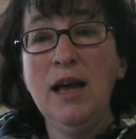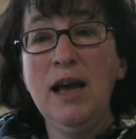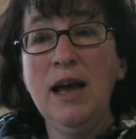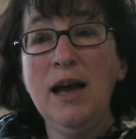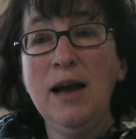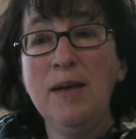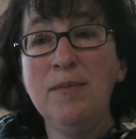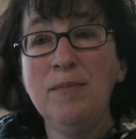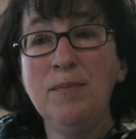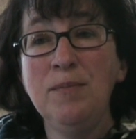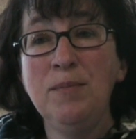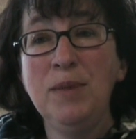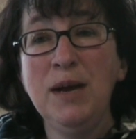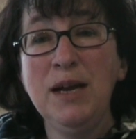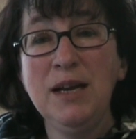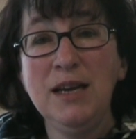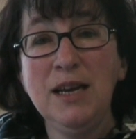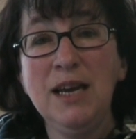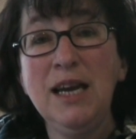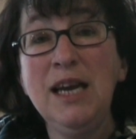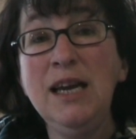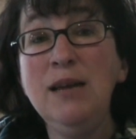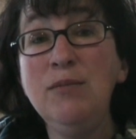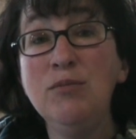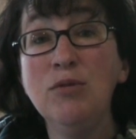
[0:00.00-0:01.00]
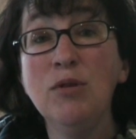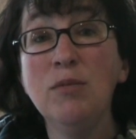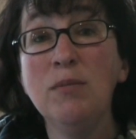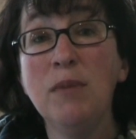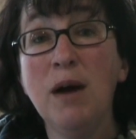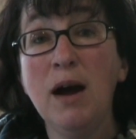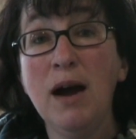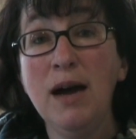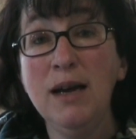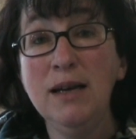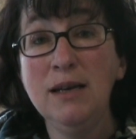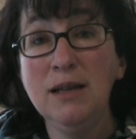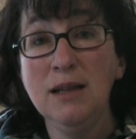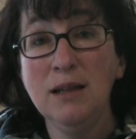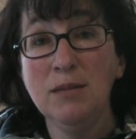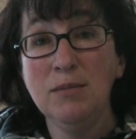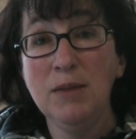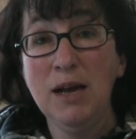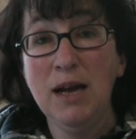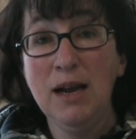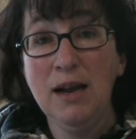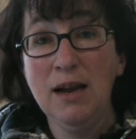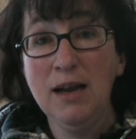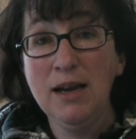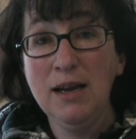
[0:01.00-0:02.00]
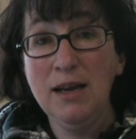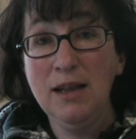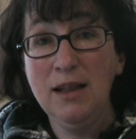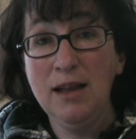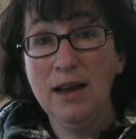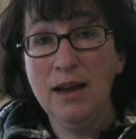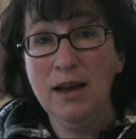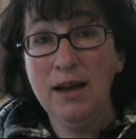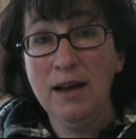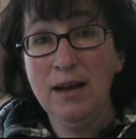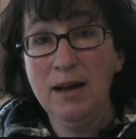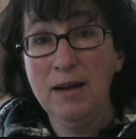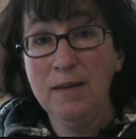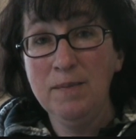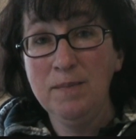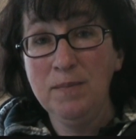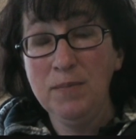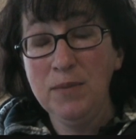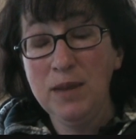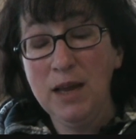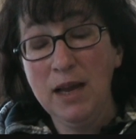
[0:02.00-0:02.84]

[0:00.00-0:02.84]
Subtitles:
but keep reminding them how lucky they are,